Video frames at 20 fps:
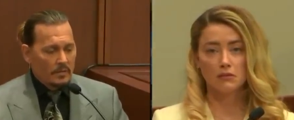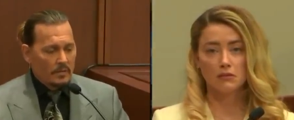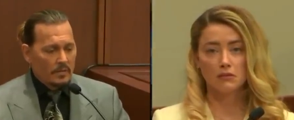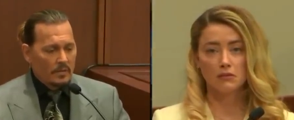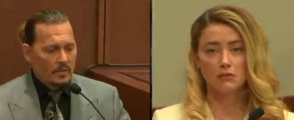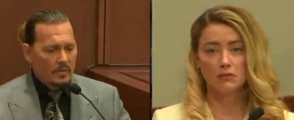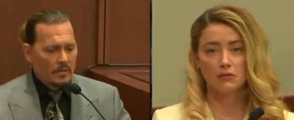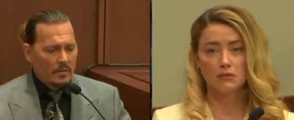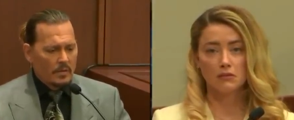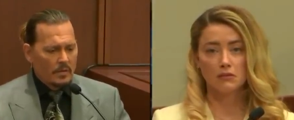
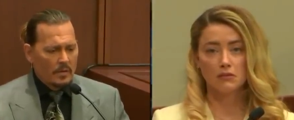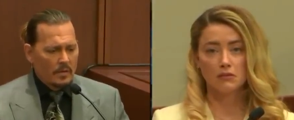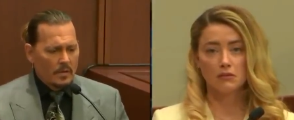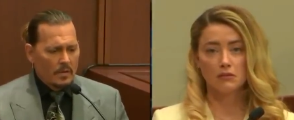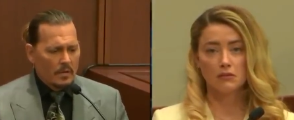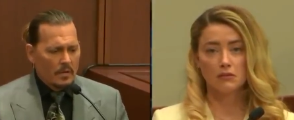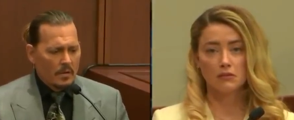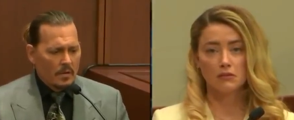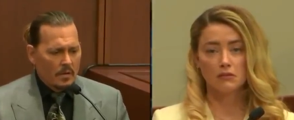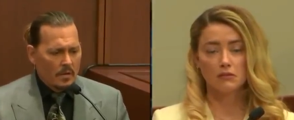
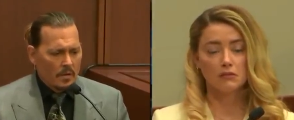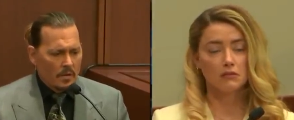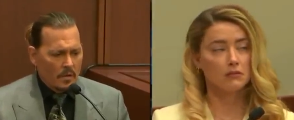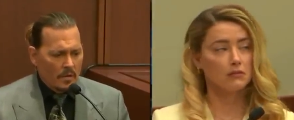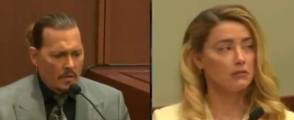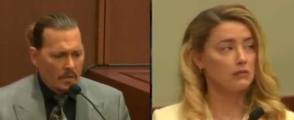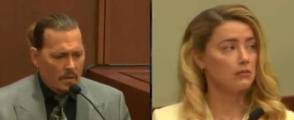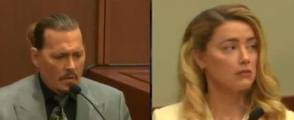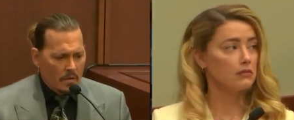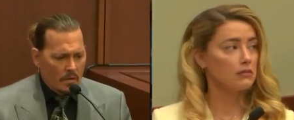
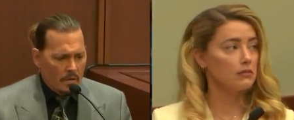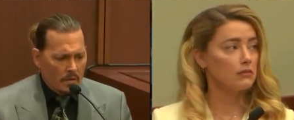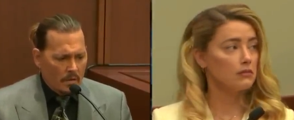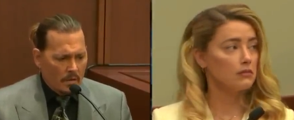[no speech]